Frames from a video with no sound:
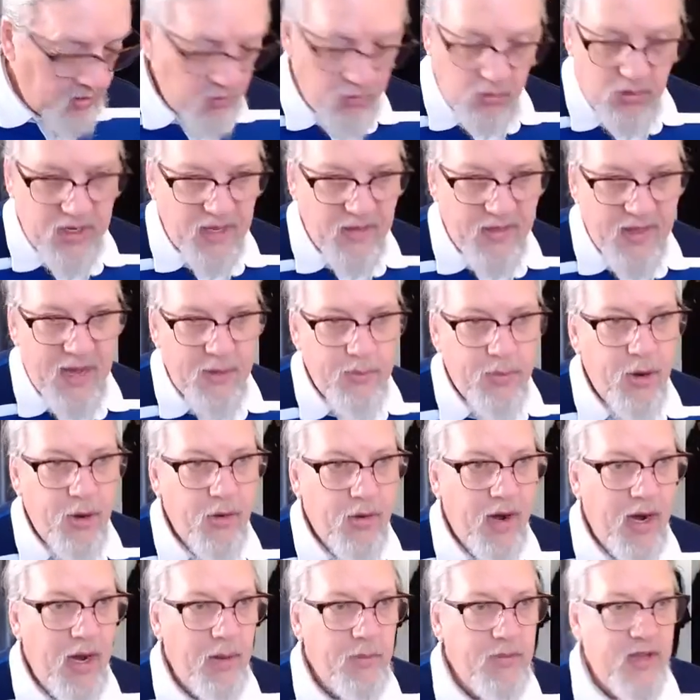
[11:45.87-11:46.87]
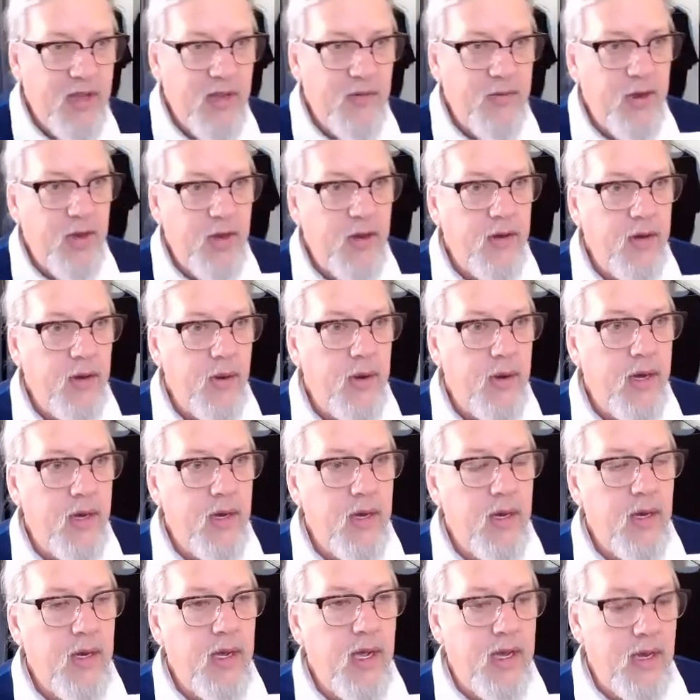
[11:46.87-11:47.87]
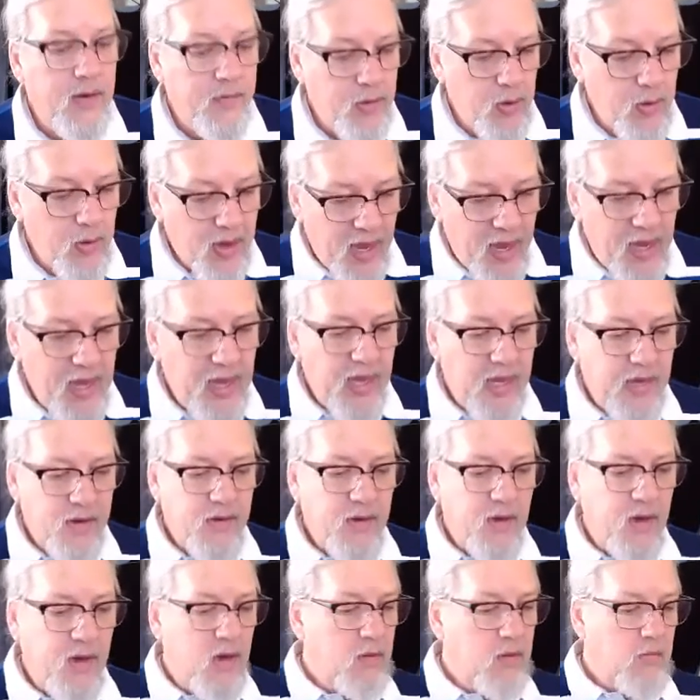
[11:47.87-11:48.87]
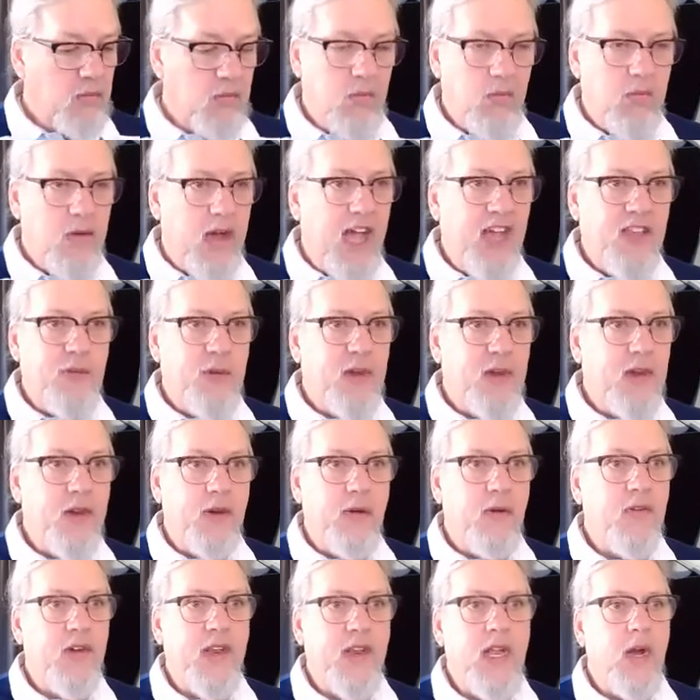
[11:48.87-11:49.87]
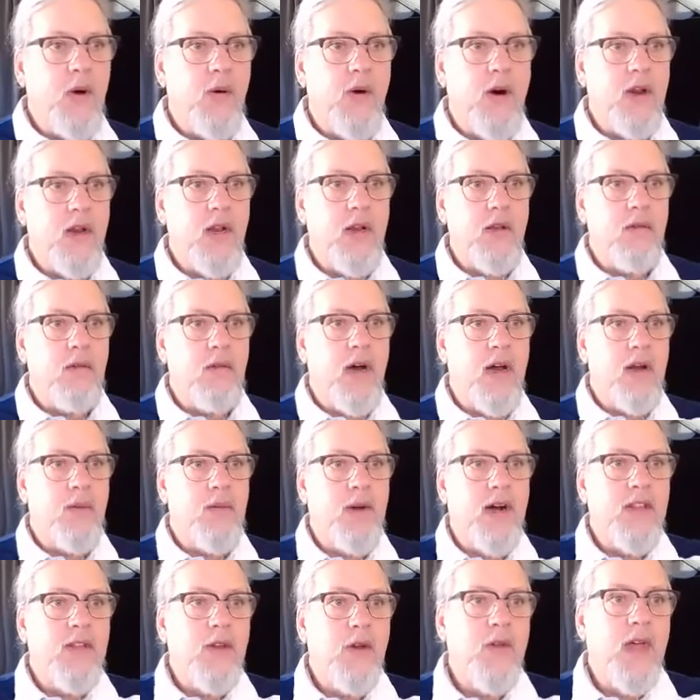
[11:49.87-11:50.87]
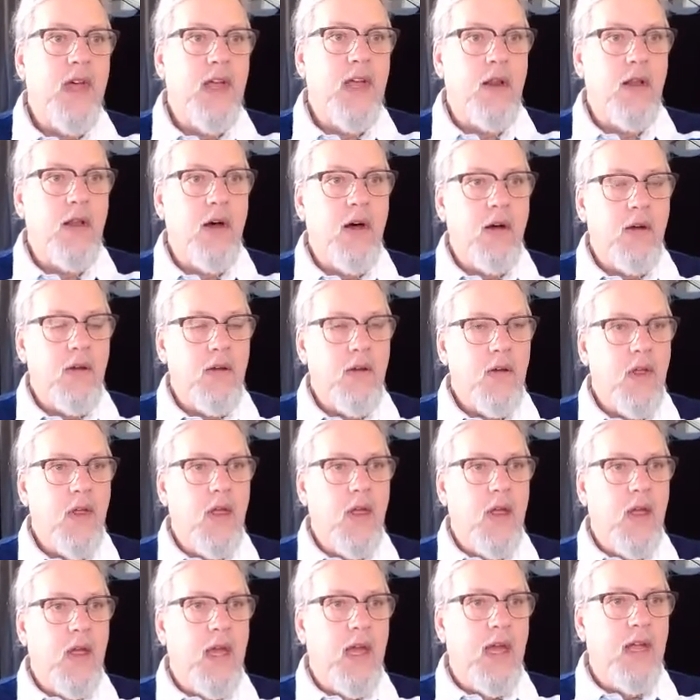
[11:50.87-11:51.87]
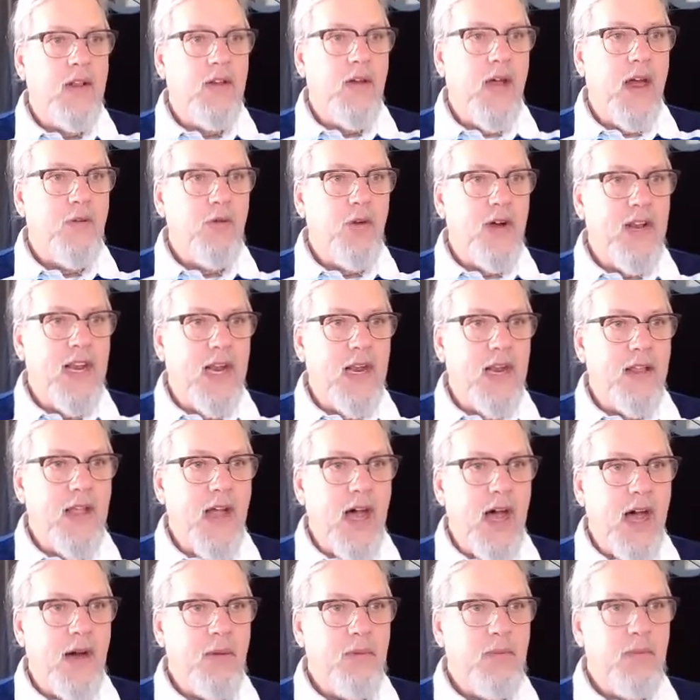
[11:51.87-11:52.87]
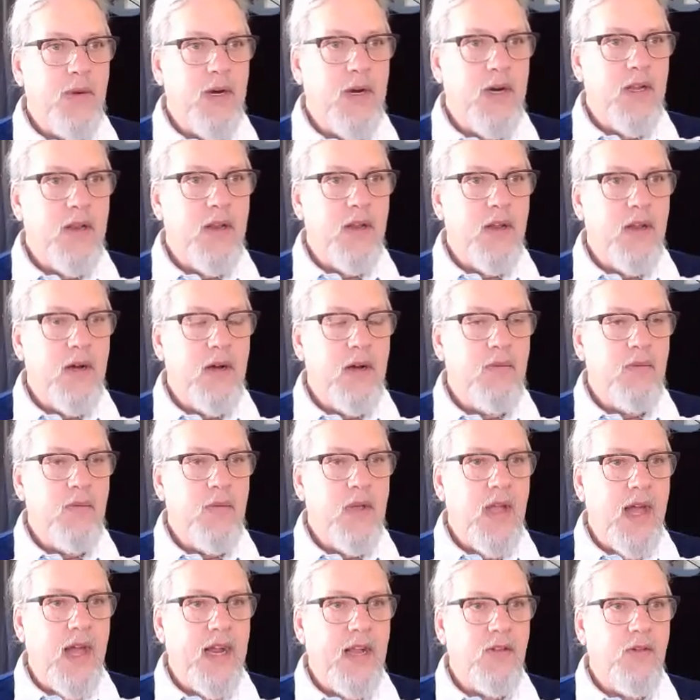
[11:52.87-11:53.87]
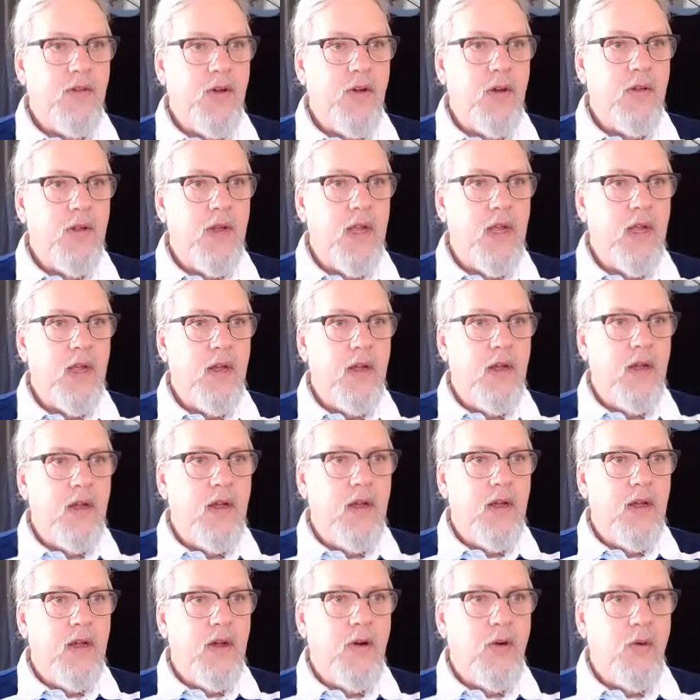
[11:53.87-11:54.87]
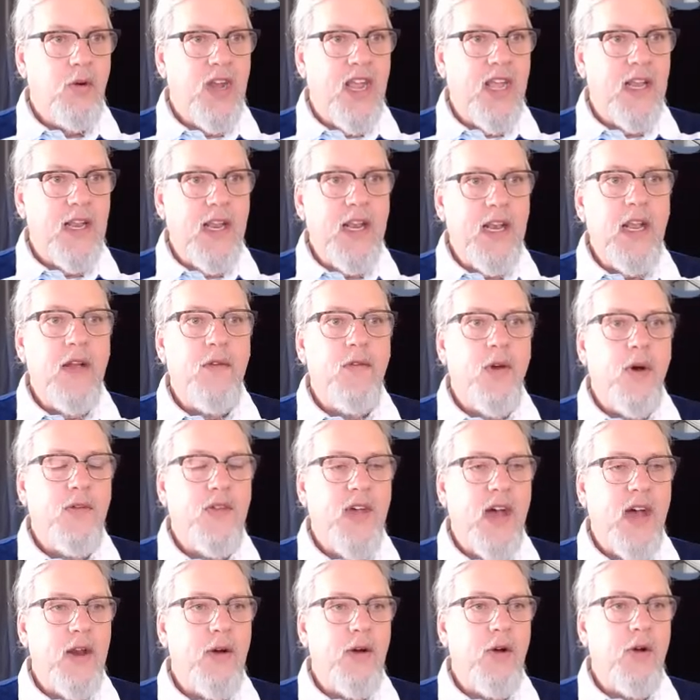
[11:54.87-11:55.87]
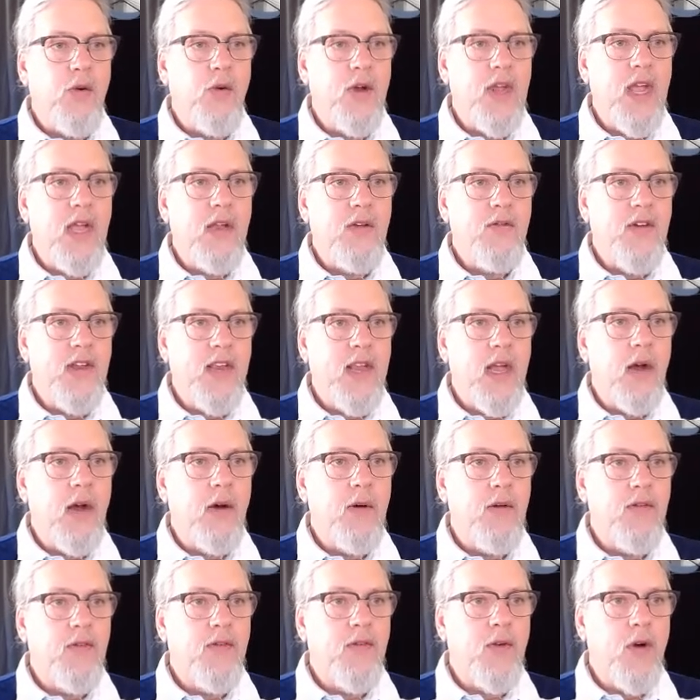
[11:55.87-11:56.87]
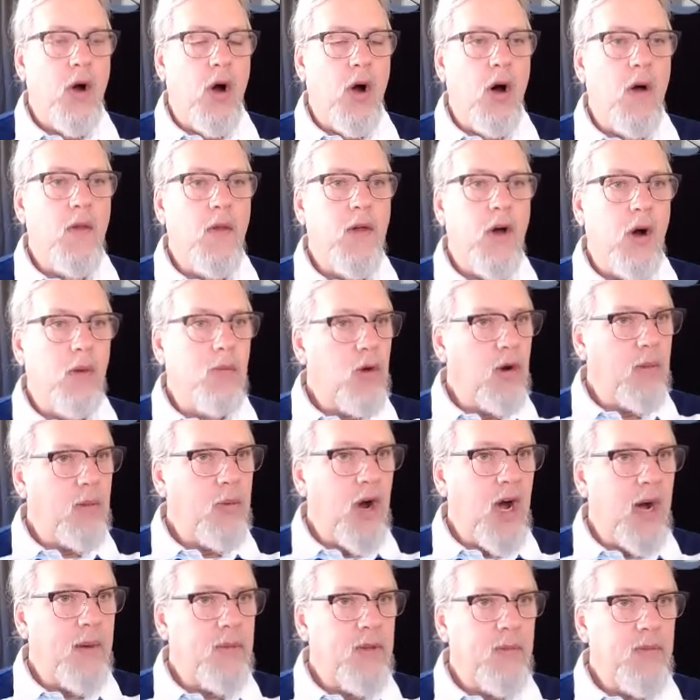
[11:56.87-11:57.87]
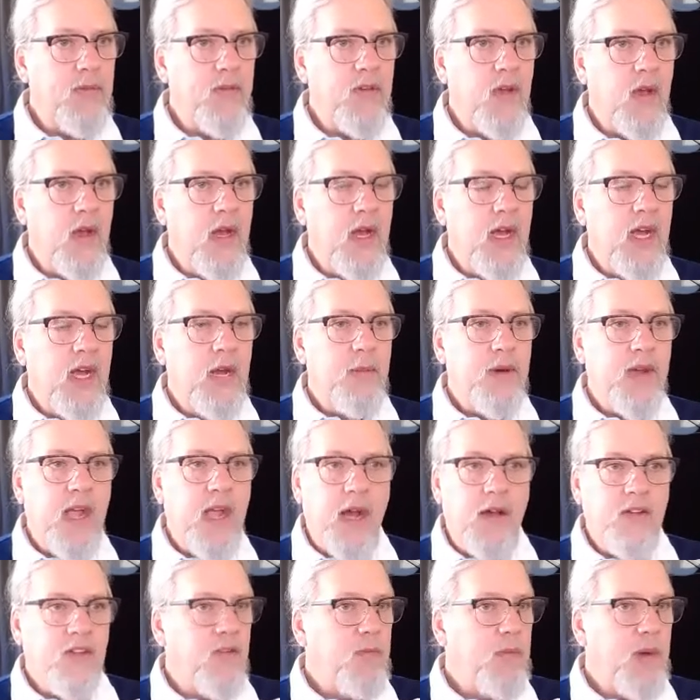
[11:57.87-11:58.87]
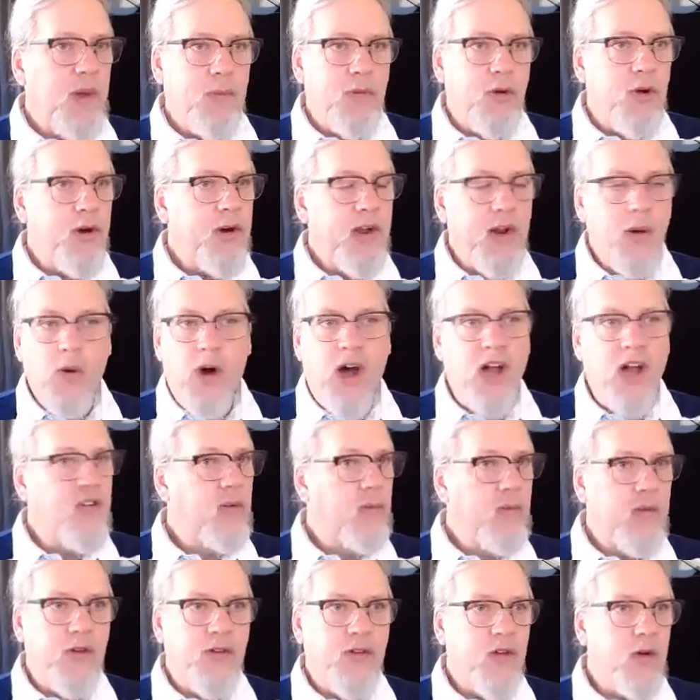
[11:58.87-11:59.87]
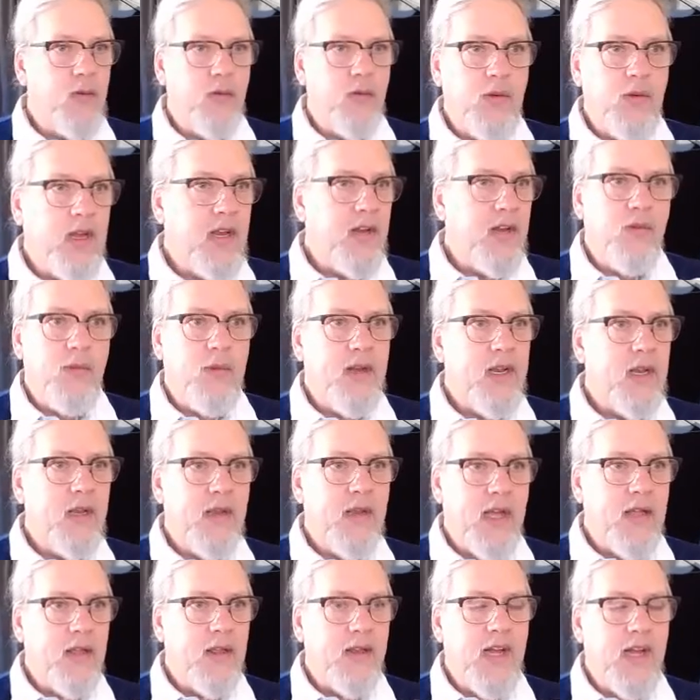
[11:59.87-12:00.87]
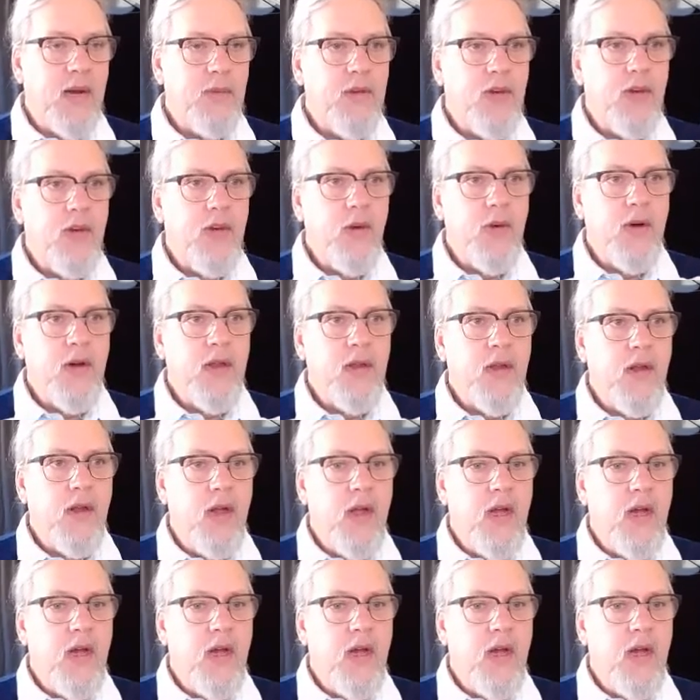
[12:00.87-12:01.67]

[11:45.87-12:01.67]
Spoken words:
Look at that program, see if you can do it. And if you can't, ask me to do a video on it. I don't mind doing that at all until I run out of time. But yeah, I can certainly create any of those. I don't create videos for all the homework problems because if people aren't going to watch them, there's need for me to take the time to do it.